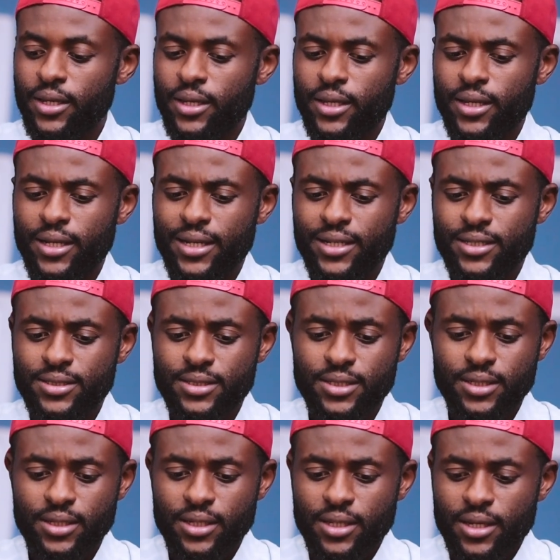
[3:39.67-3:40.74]
Yeah, and
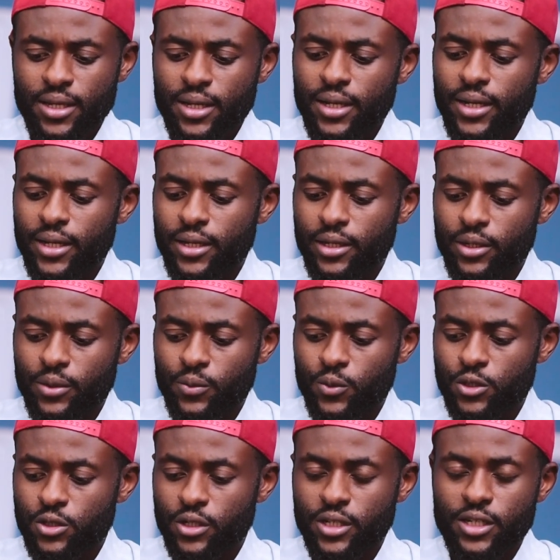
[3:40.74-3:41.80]
I
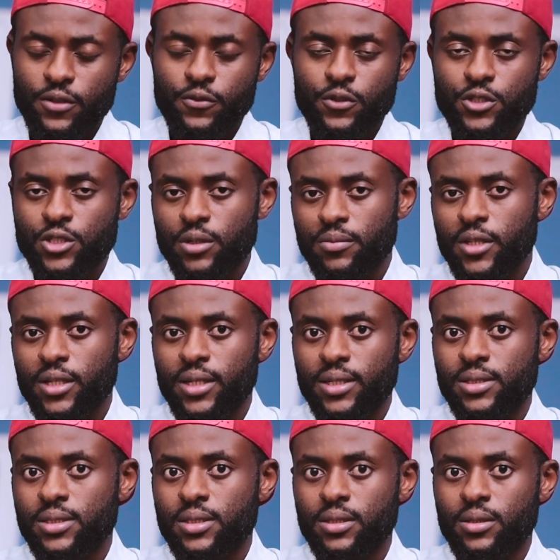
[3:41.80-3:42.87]
was looking out for something
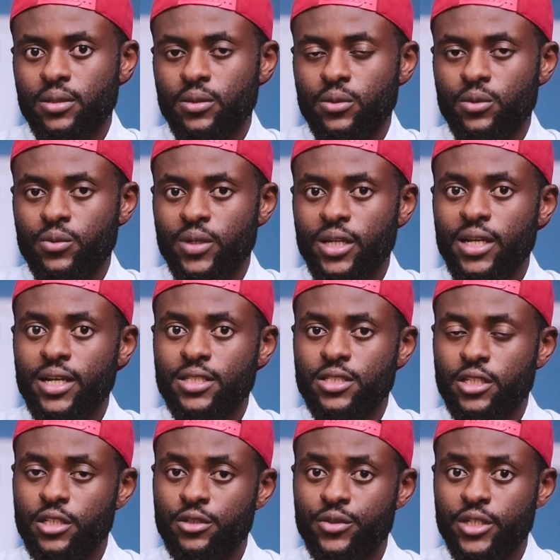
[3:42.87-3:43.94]
that really has
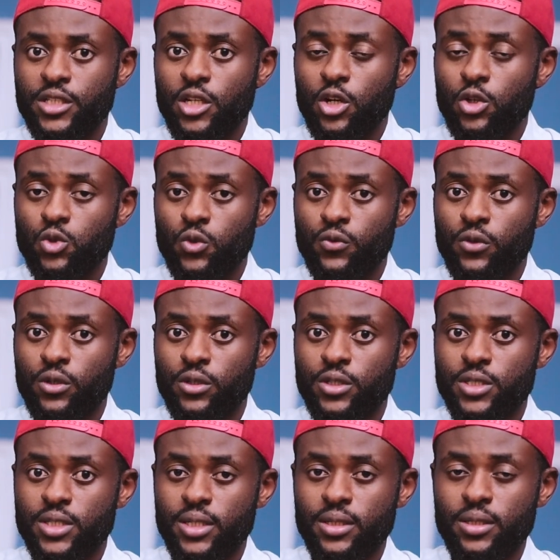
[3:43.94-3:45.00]
a great
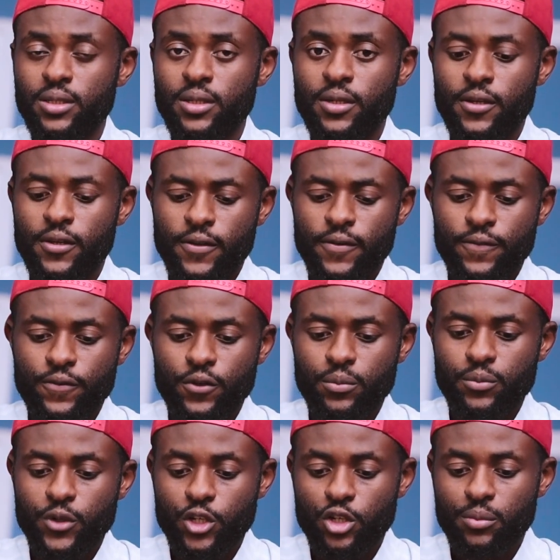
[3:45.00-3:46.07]
autofocus, and
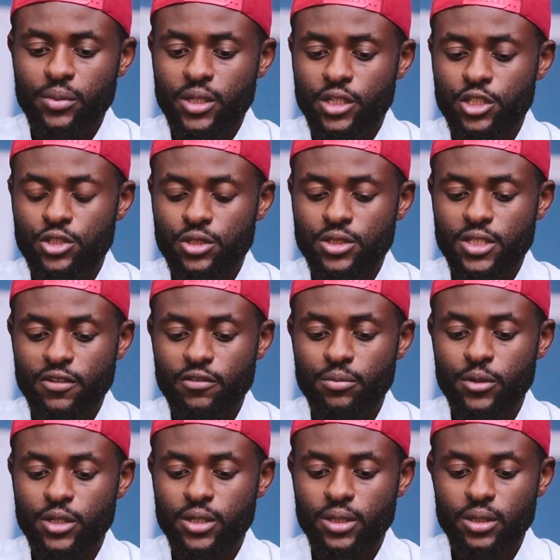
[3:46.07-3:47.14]
from recommendations,
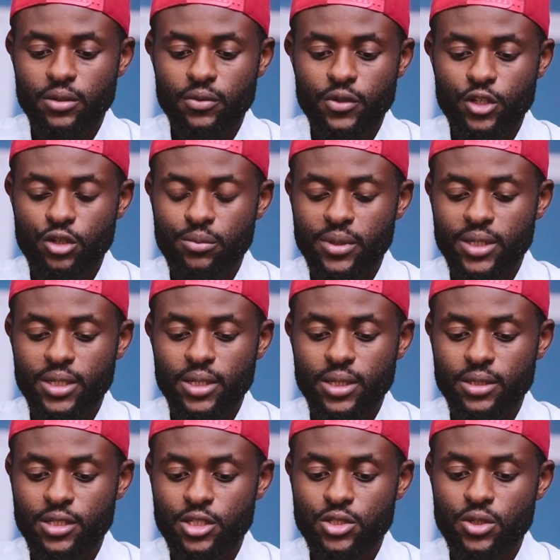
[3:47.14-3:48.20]
everybody recommended
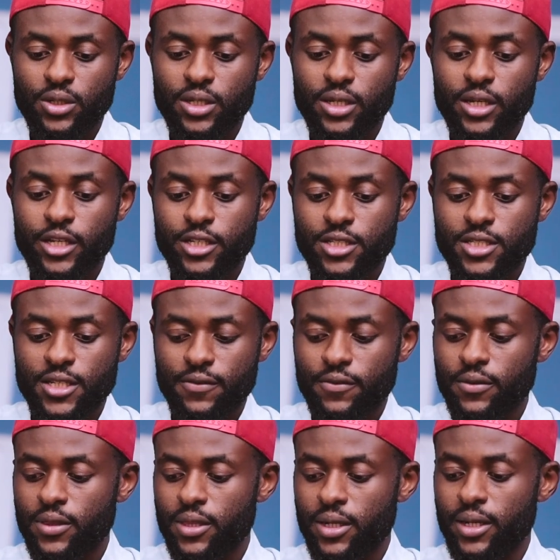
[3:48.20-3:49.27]
the Sony
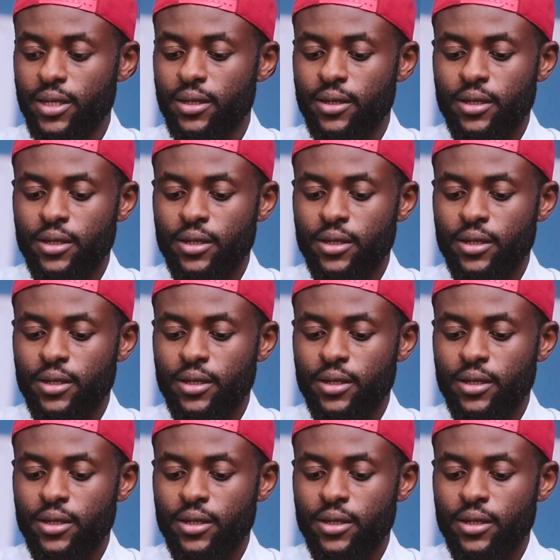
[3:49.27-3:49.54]
A7Iii.